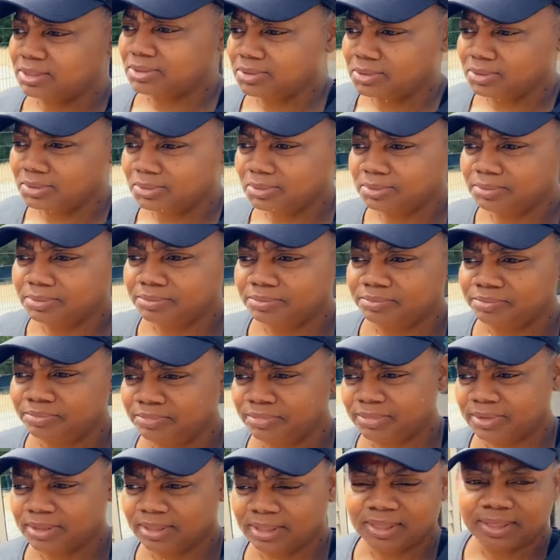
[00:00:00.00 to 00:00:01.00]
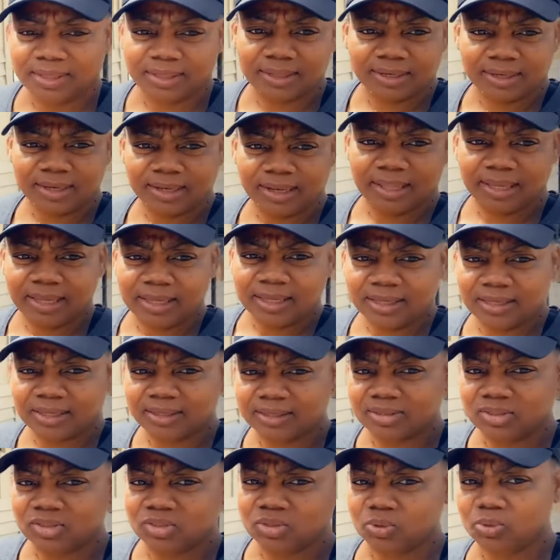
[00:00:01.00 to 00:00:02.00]
little lake
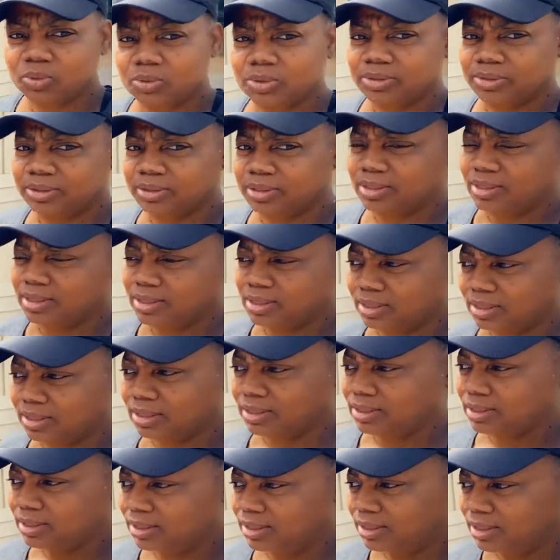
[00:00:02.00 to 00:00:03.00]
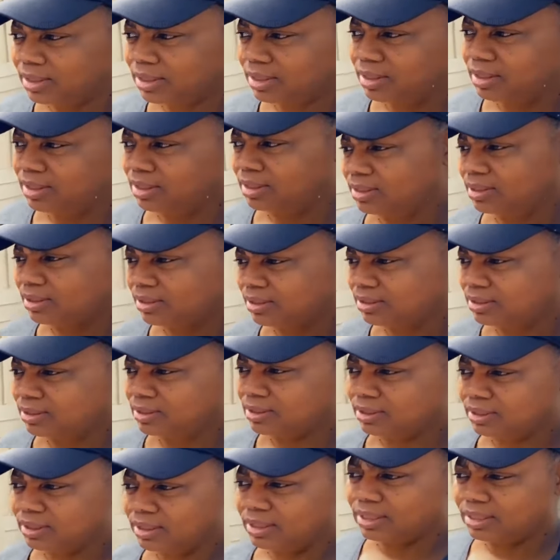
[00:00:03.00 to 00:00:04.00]
shore thing.
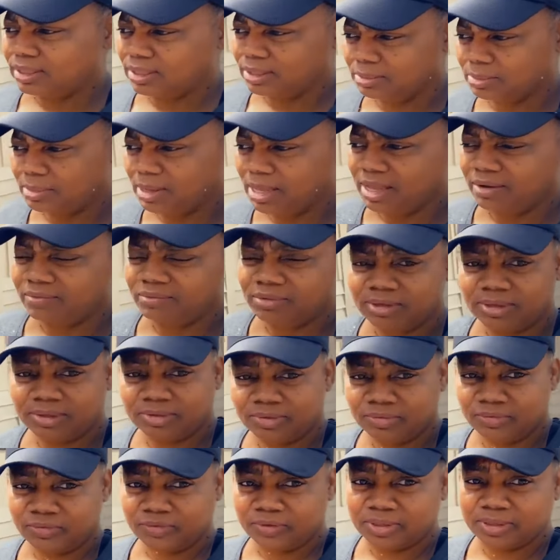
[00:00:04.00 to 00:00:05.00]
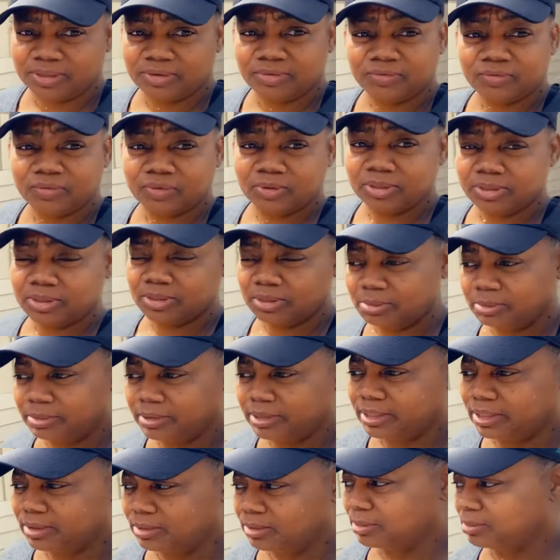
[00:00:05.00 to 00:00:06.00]
Let them have a little fun for a little
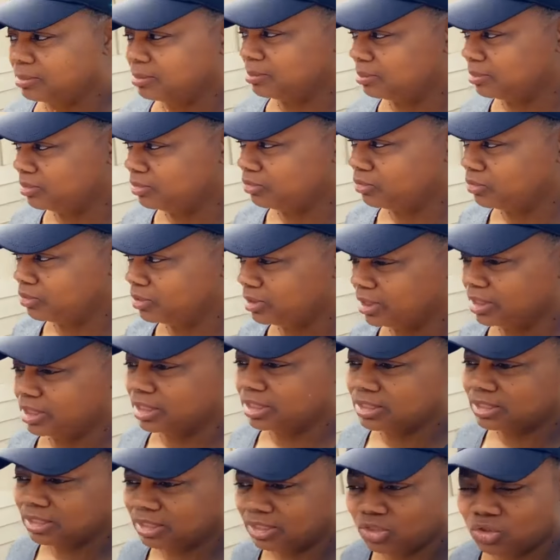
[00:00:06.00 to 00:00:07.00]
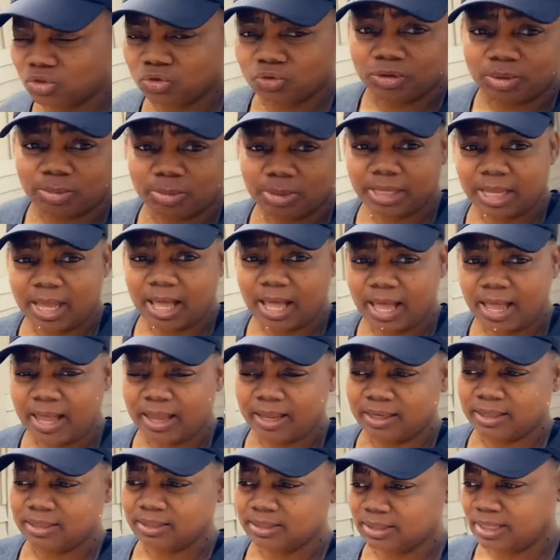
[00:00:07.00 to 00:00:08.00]
bit before it gets extremely
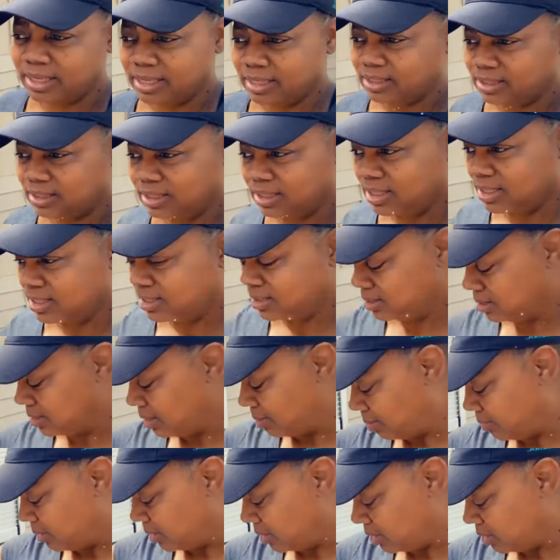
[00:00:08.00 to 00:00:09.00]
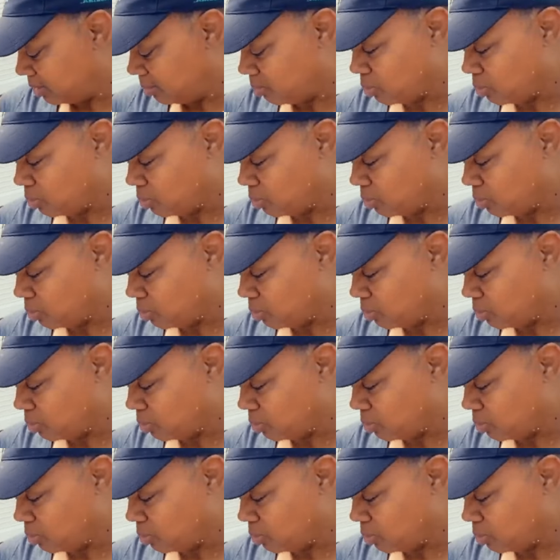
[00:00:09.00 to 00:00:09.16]
hot. It's like ten something in